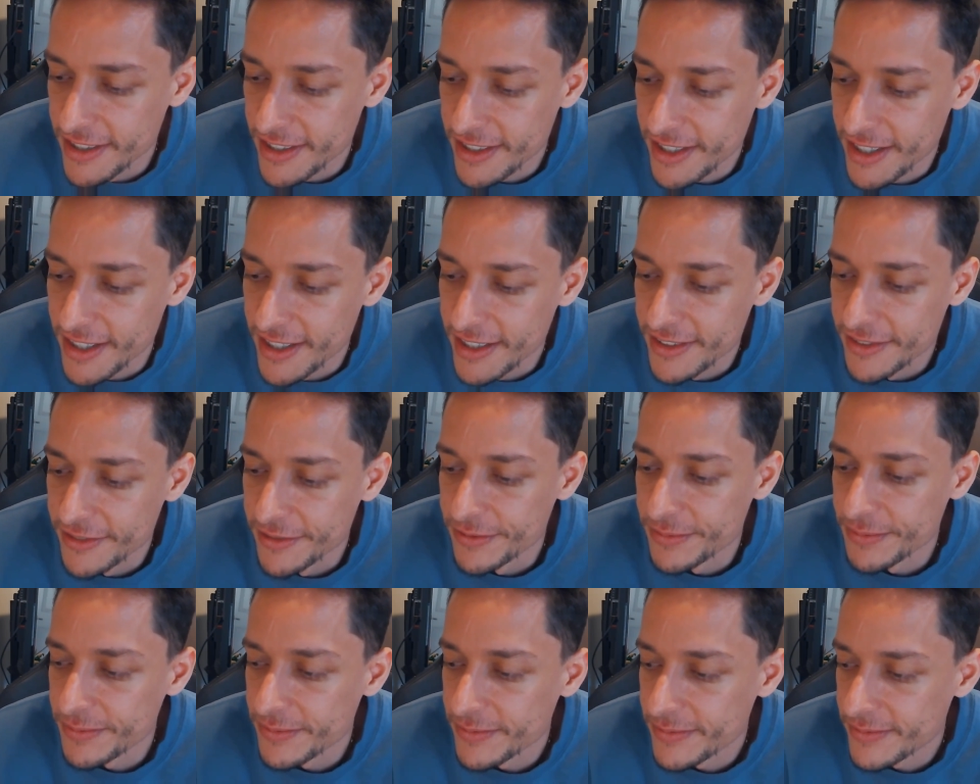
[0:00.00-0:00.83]
kind of
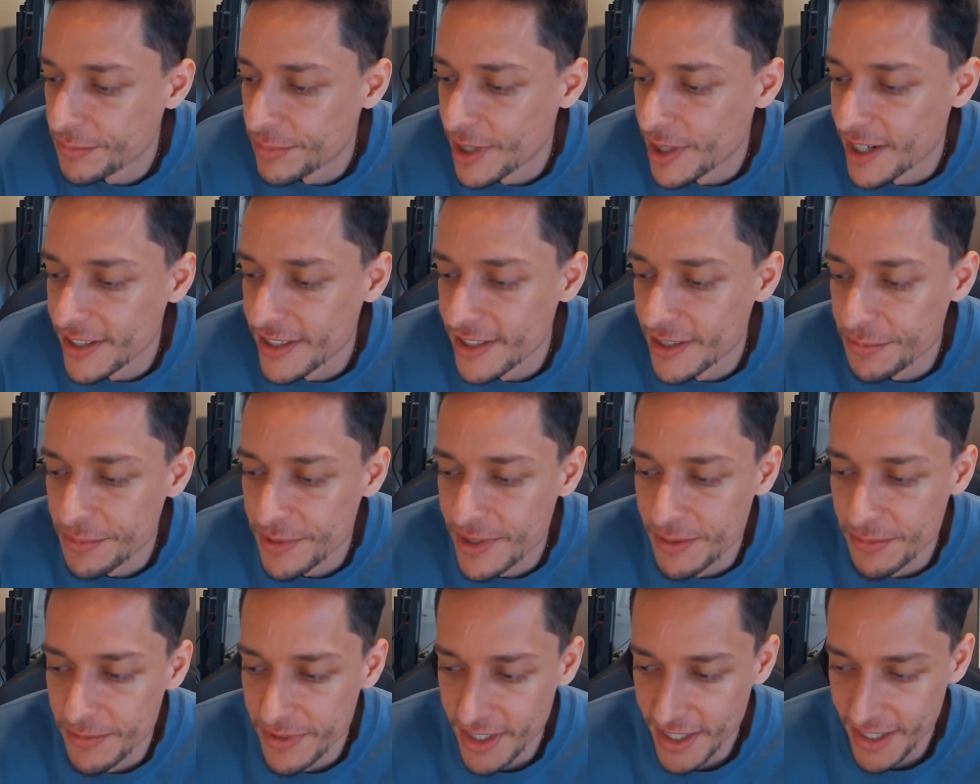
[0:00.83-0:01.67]
brought up
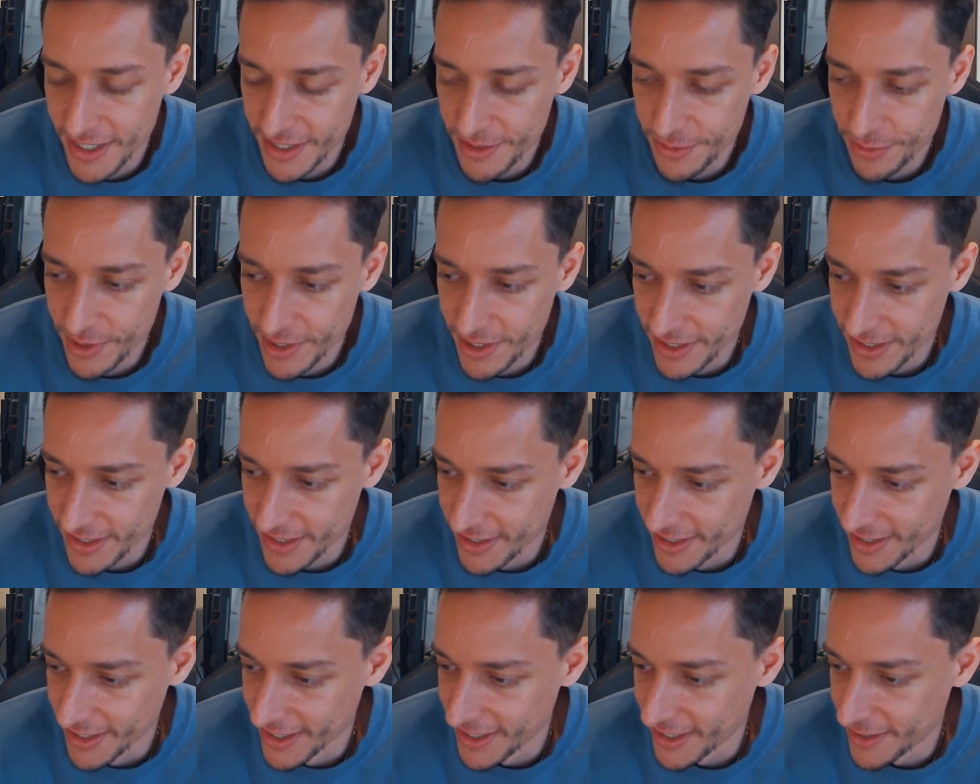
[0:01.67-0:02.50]
some thoughts where it's
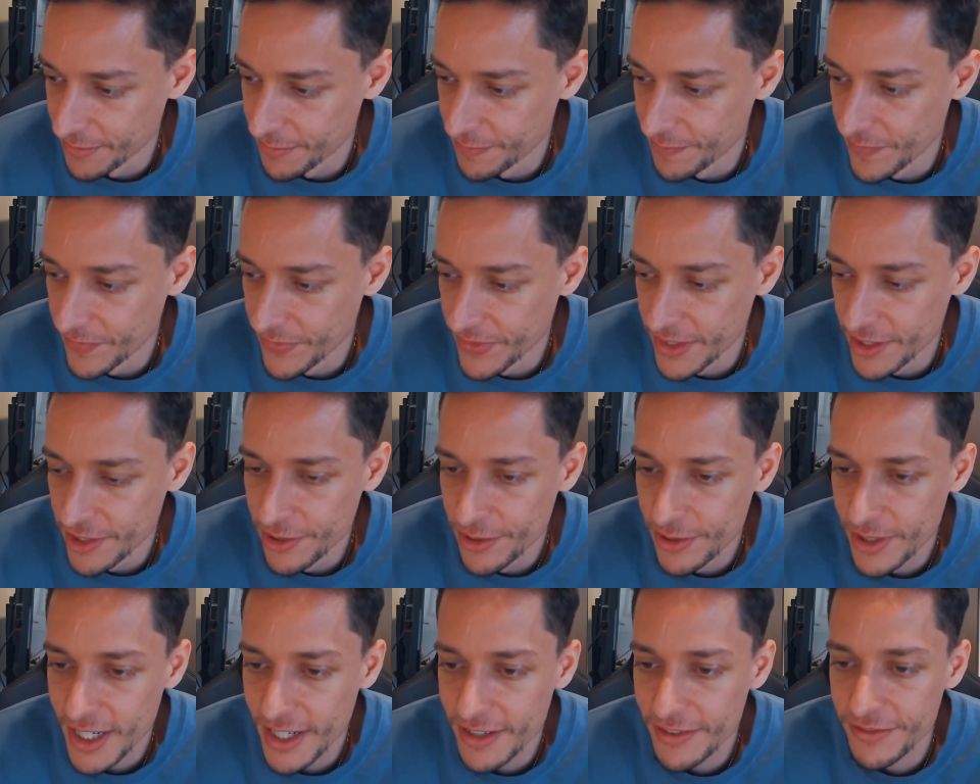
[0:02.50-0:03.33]
like
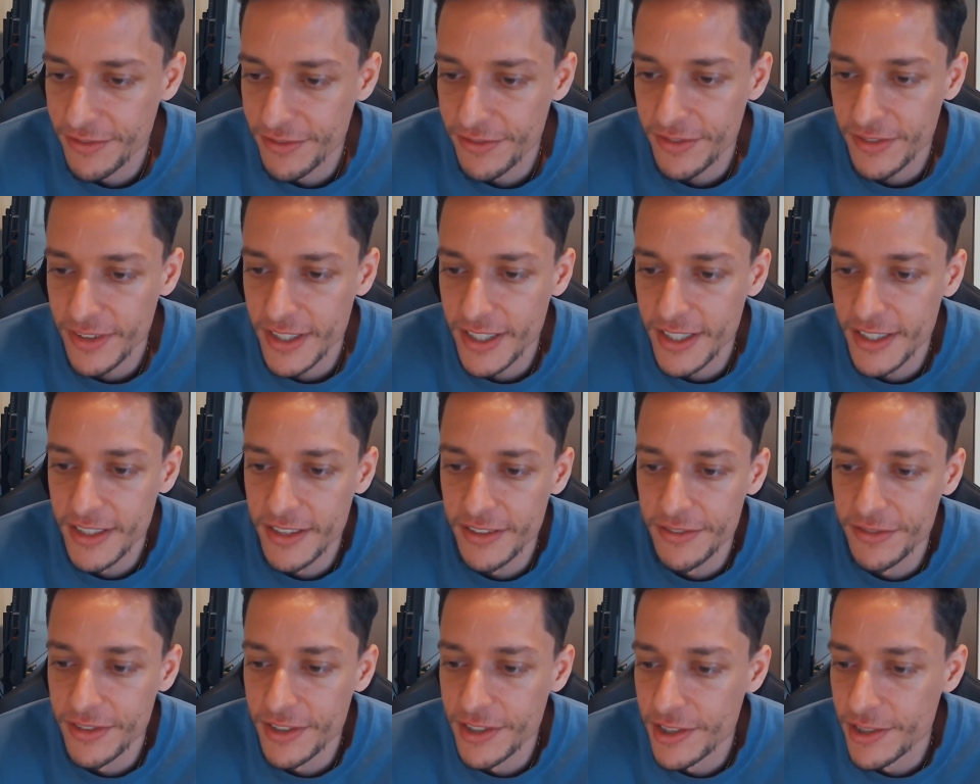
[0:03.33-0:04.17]
you have
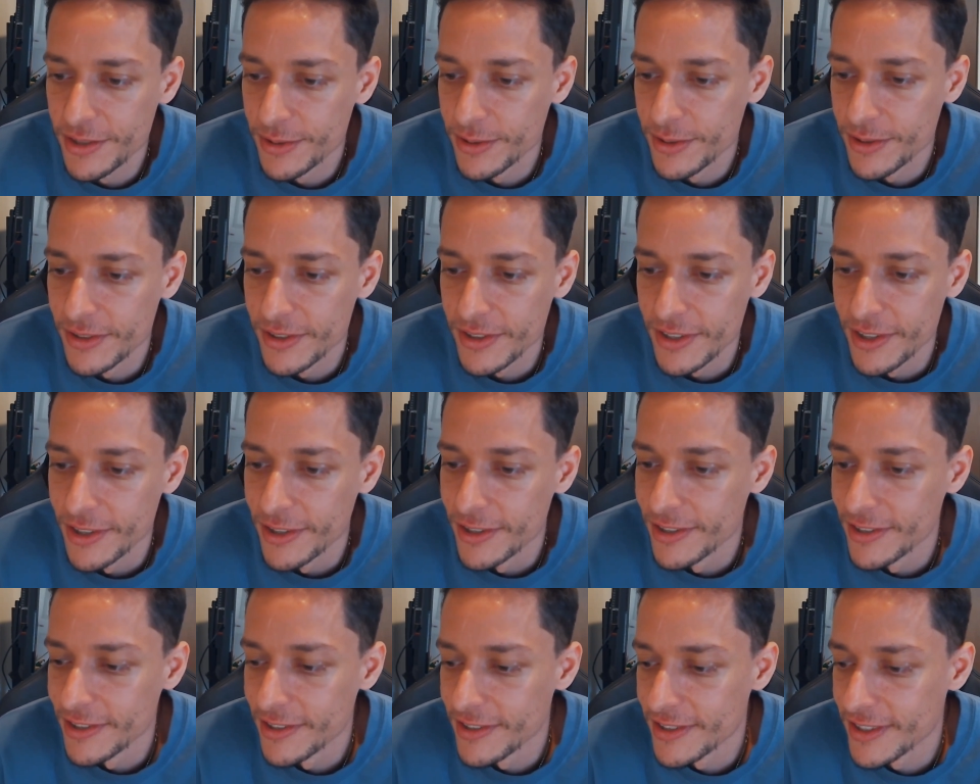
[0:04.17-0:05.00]
individual
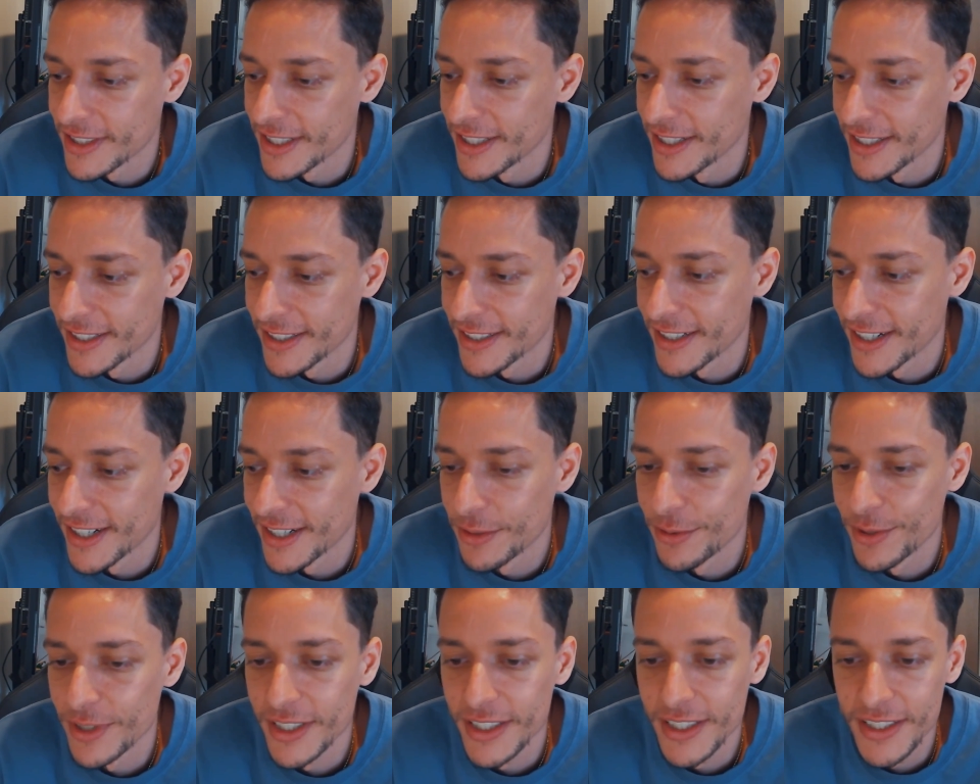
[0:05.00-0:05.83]
goals, like I
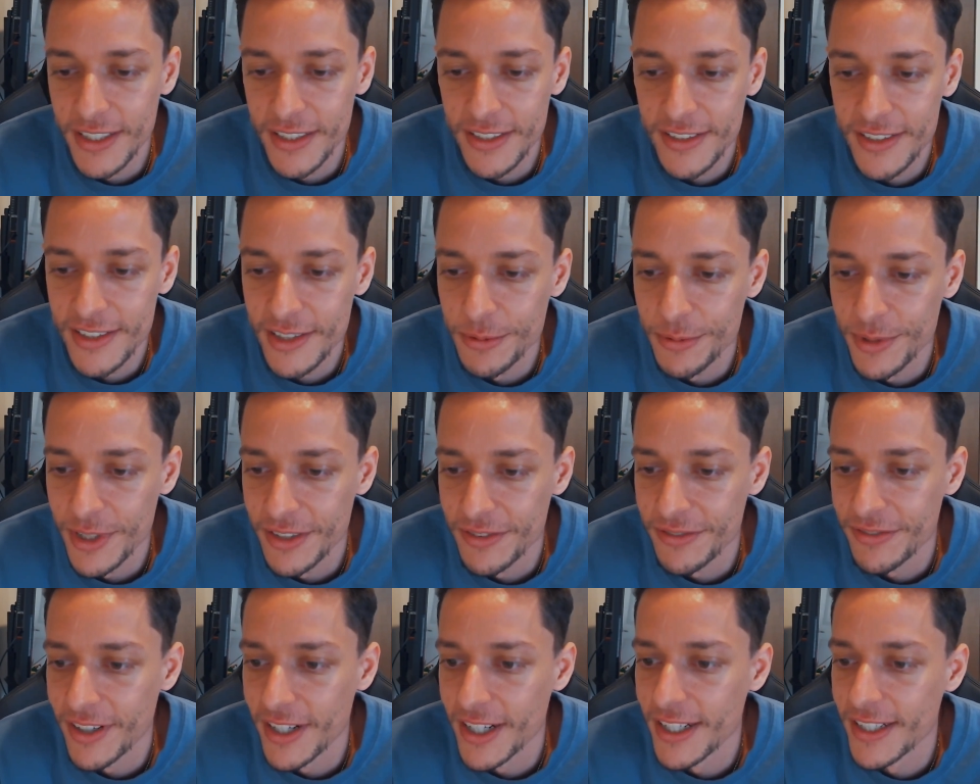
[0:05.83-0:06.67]
want to get somewhere
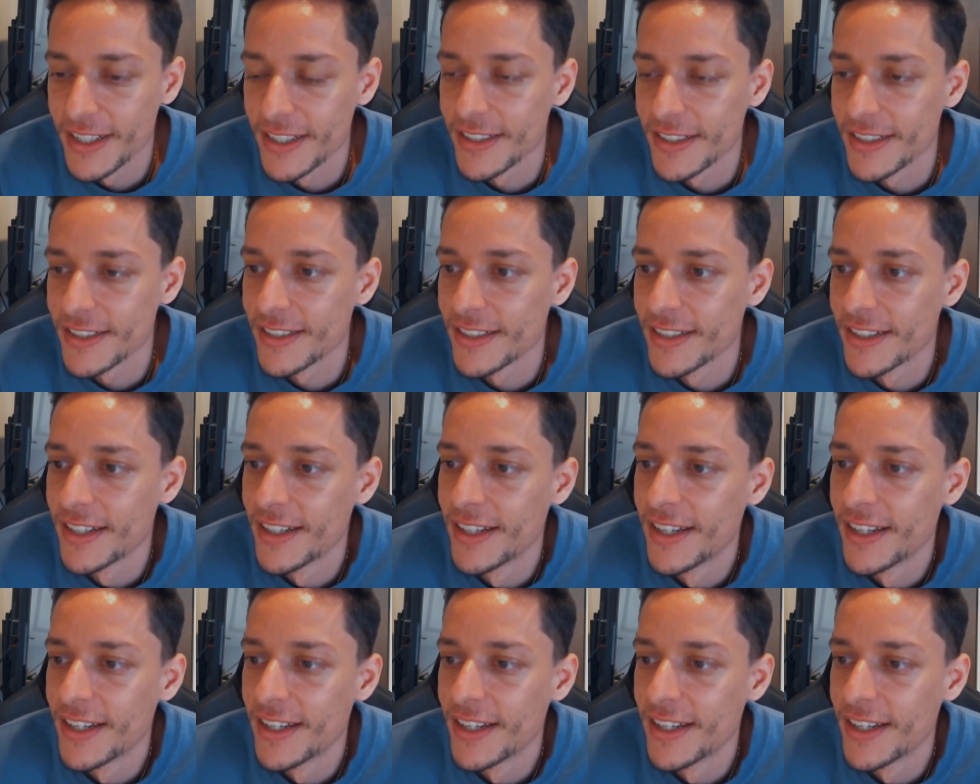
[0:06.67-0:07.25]
fast.